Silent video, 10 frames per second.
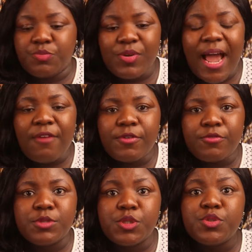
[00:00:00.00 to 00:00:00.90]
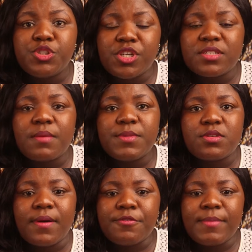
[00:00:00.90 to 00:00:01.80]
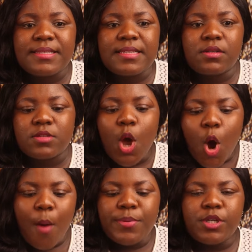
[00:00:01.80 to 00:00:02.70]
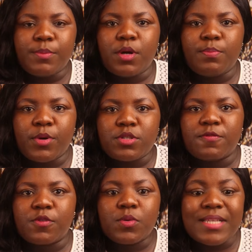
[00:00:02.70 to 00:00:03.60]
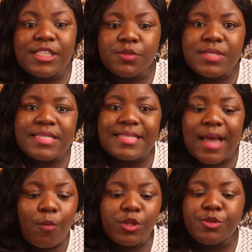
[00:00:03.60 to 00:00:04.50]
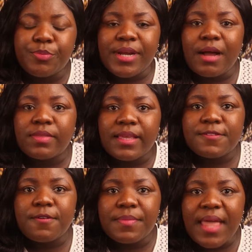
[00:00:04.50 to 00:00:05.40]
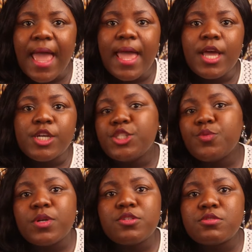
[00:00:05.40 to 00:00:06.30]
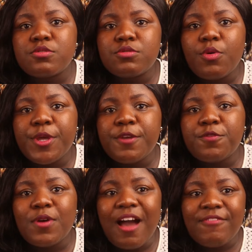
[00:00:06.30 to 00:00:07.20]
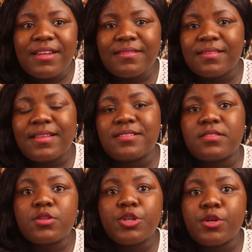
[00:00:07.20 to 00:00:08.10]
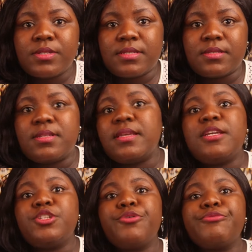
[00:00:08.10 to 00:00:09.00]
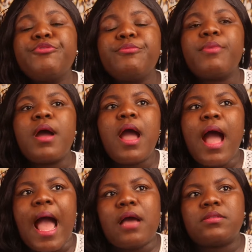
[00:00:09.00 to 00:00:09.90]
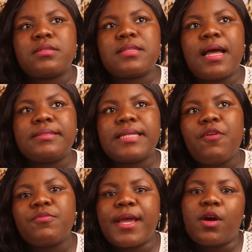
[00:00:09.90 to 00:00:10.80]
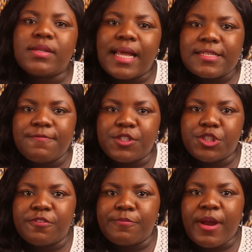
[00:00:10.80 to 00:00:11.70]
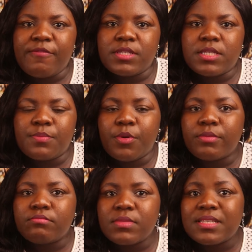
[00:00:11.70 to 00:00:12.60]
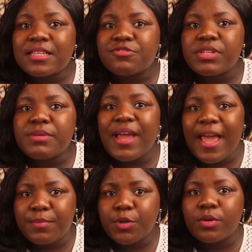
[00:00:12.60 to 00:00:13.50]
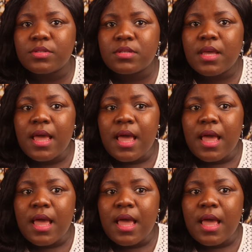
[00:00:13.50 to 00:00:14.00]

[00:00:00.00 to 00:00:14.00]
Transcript: We have a room. She would just come into our room and tell us, open your box of clothes. And she would sit and watch you bring out things from there. She wants to know if you have anything that is not yours in your room. I understand now we might call that invasion of privacy, but it has really helped us.